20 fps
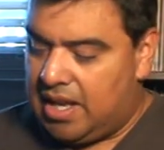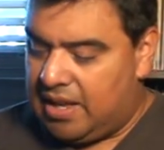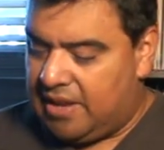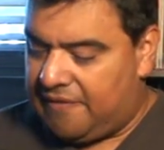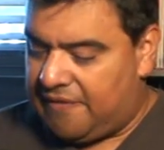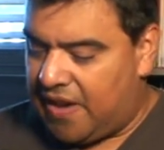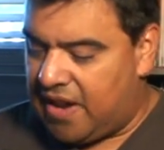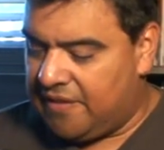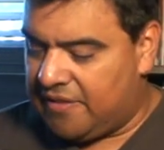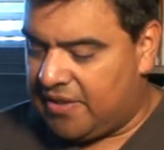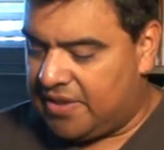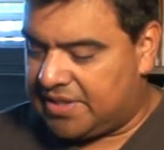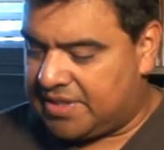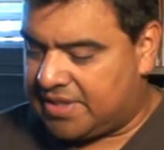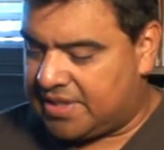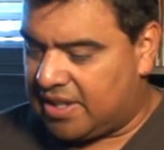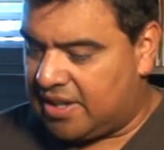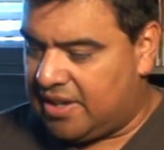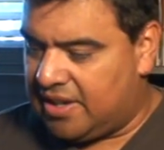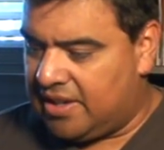favorite
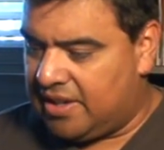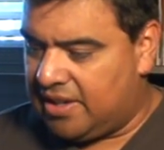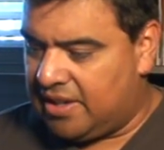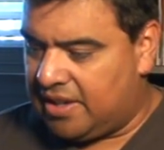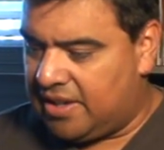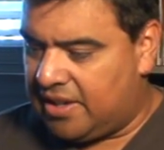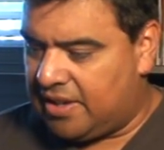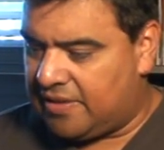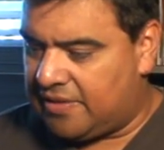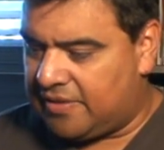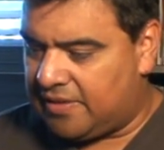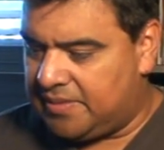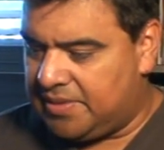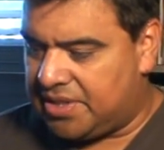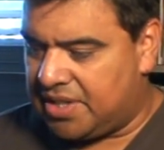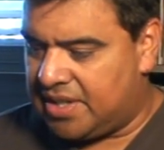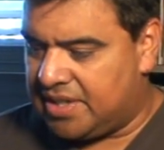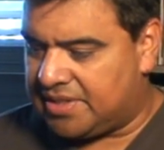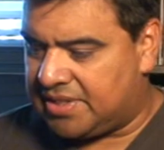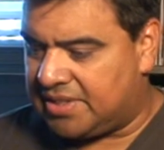song from
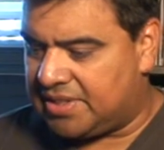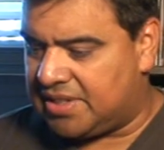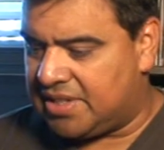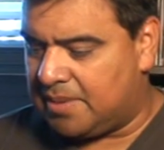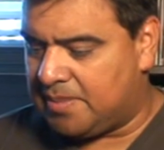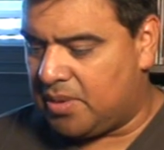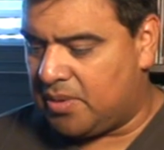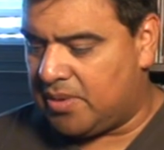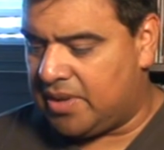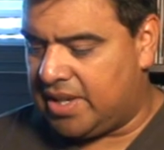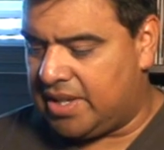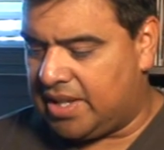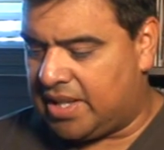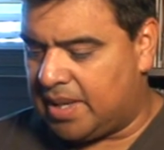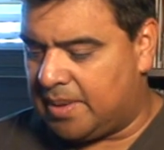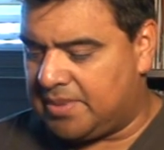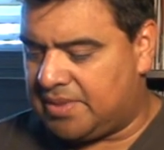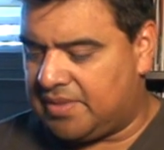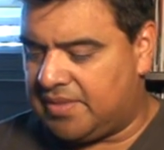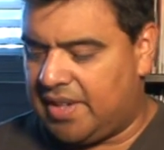Genesis, number 1,
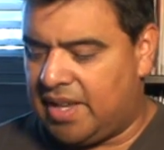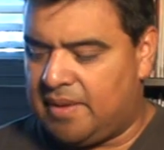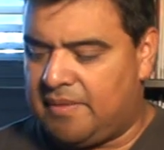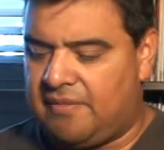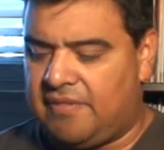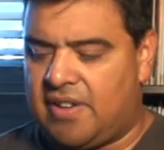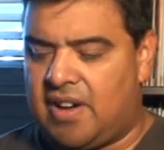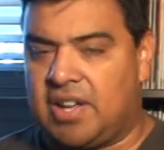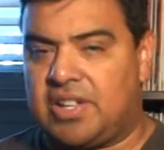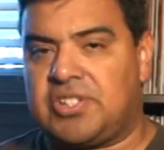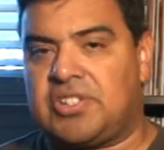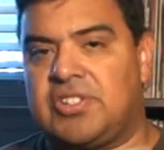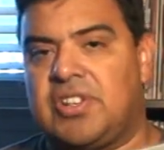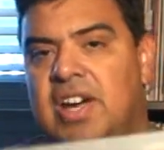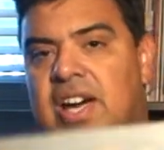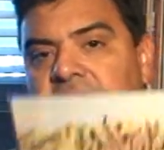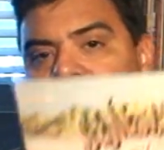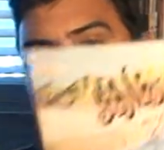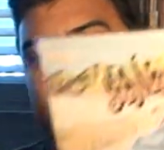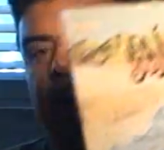comes from the album
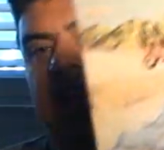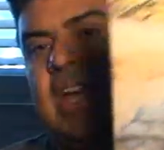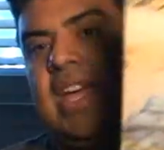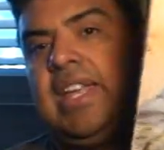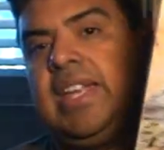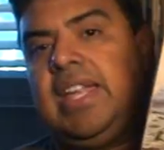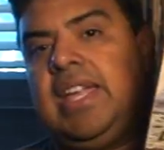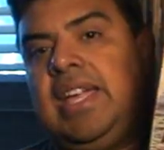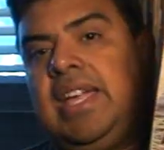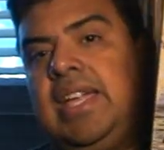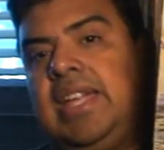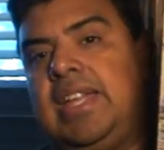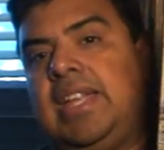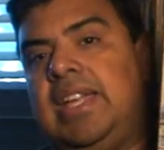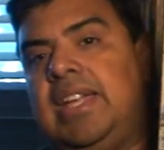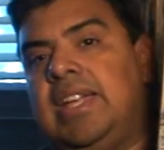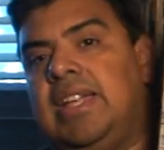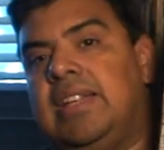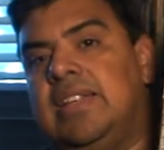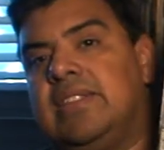Foxtrot, and it
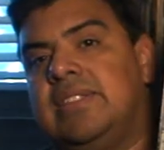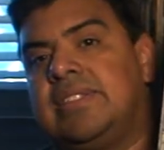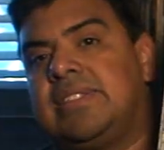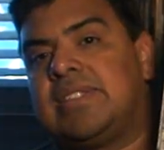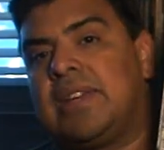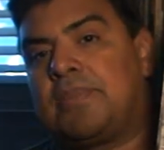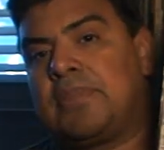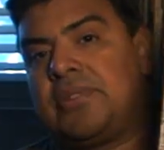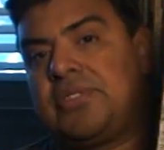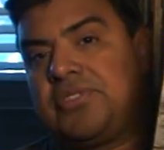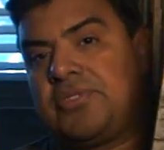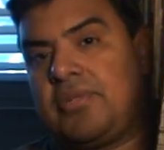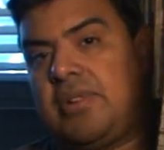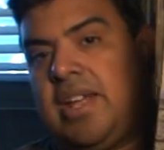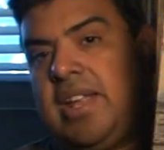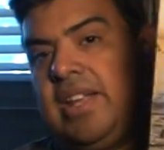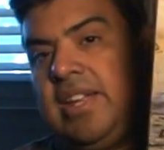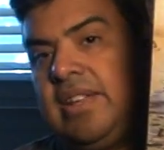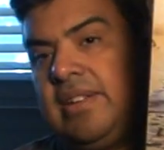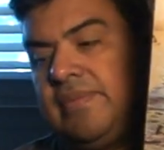is Supper's
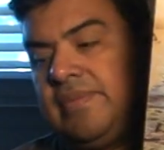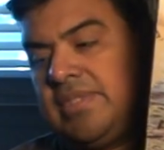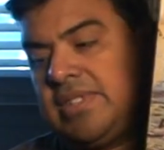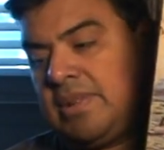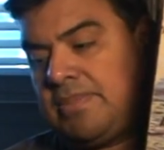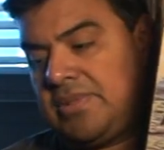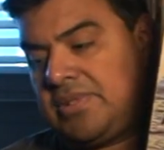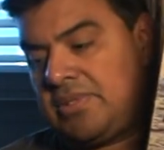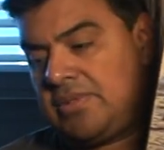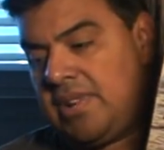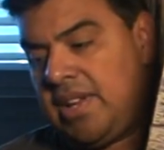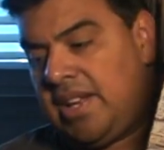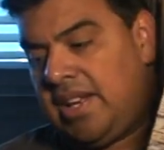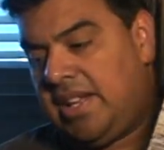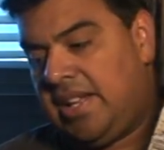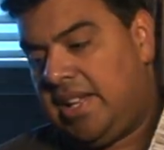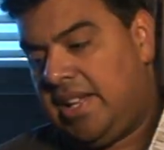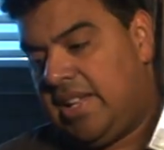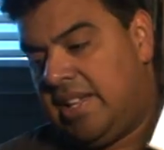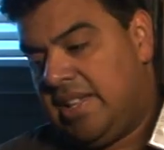Ready. Supper's
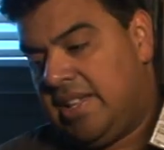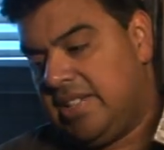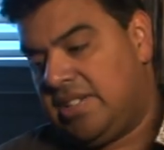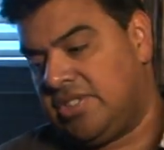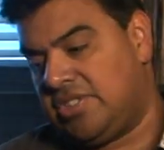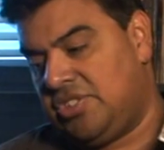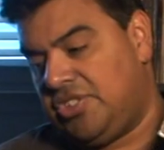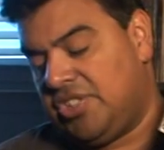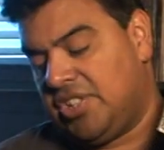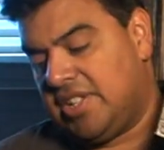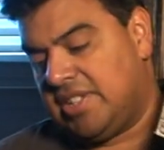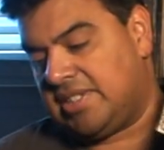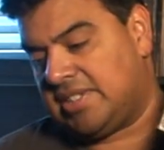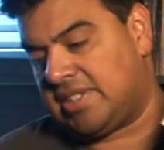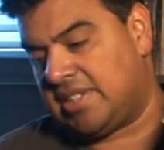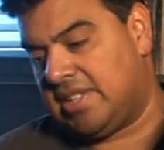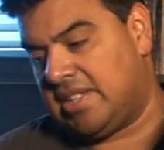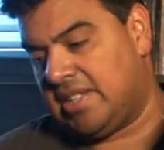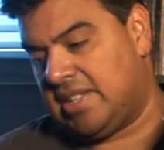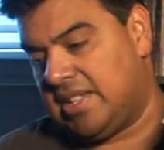Ready is
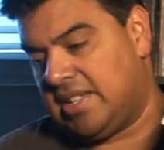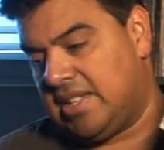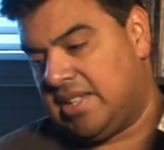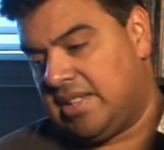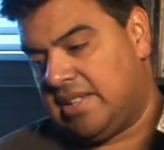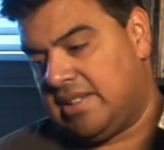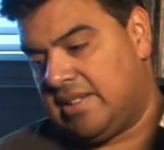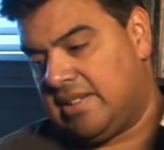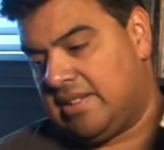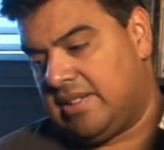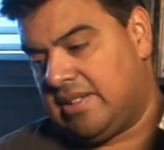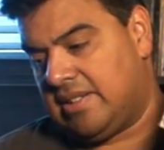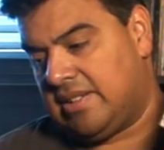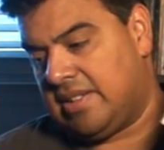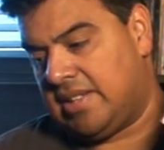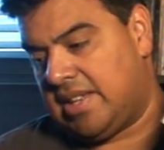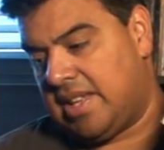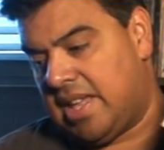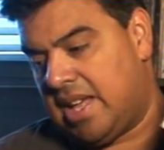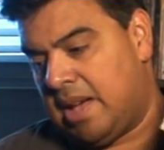just
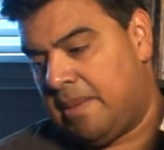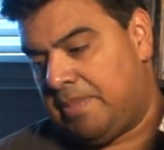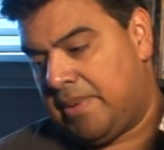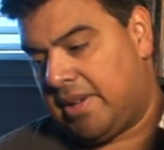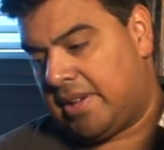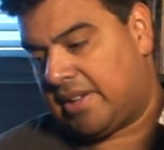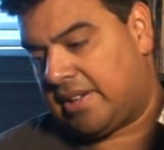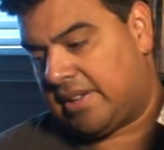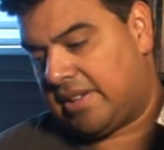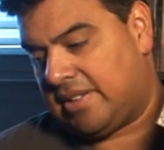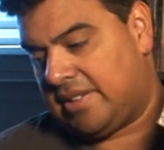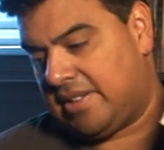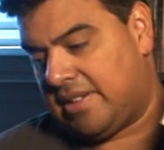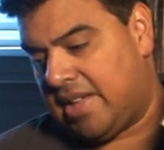an epic